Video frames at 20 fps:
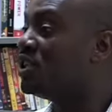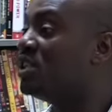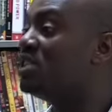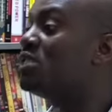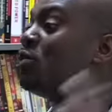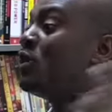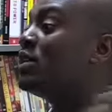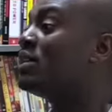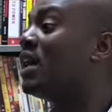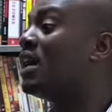is
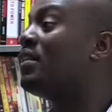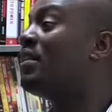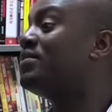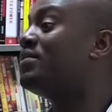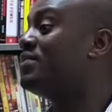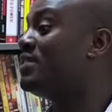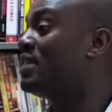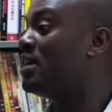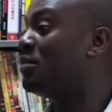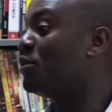what
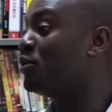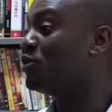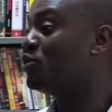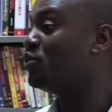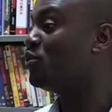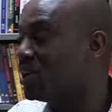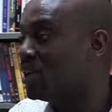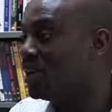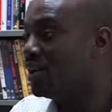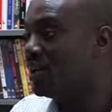others think about
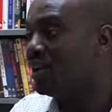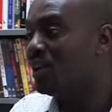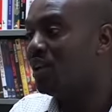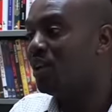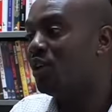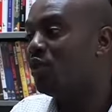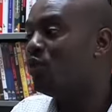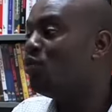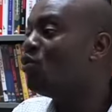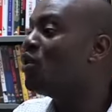you.
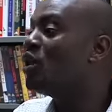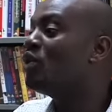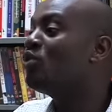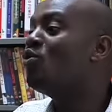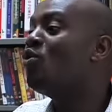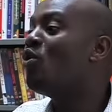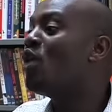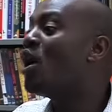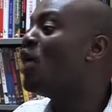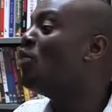You can
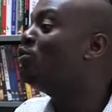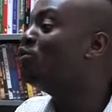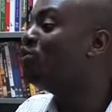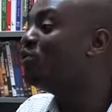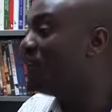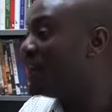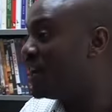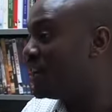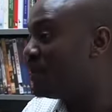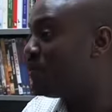go out
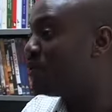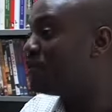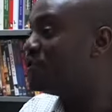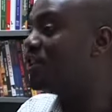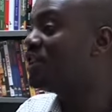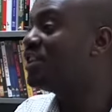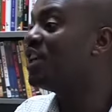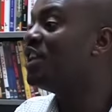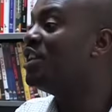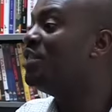there and
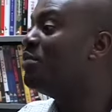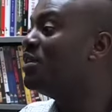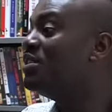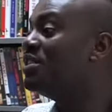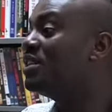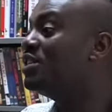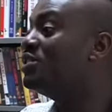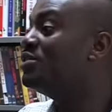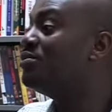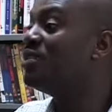project an image
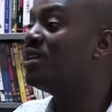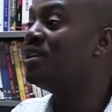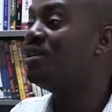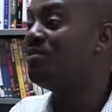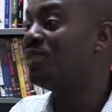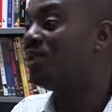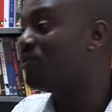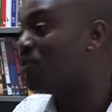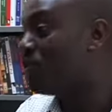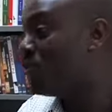that is very
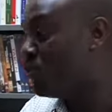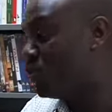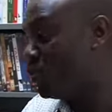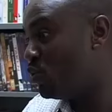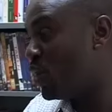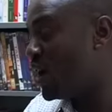different from who you